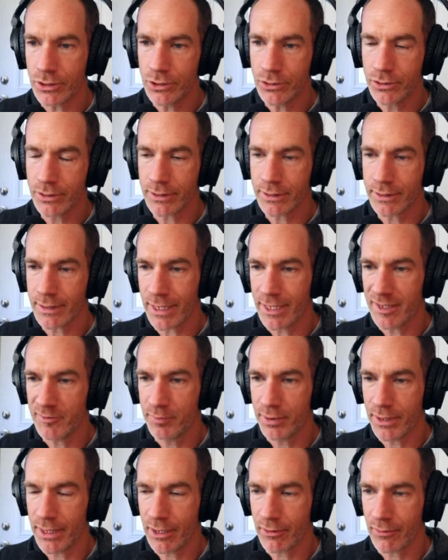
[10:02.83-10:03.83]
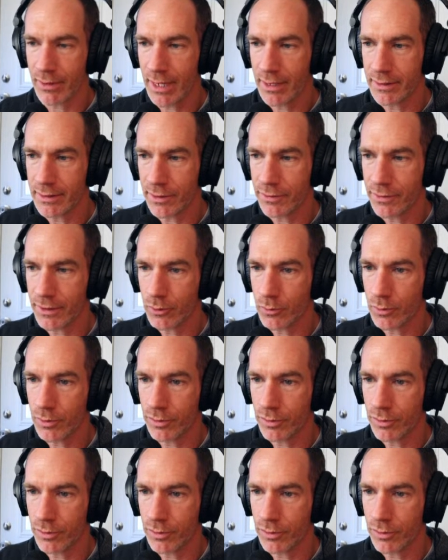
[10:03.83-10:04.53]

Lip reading: you could kind of play around, I think,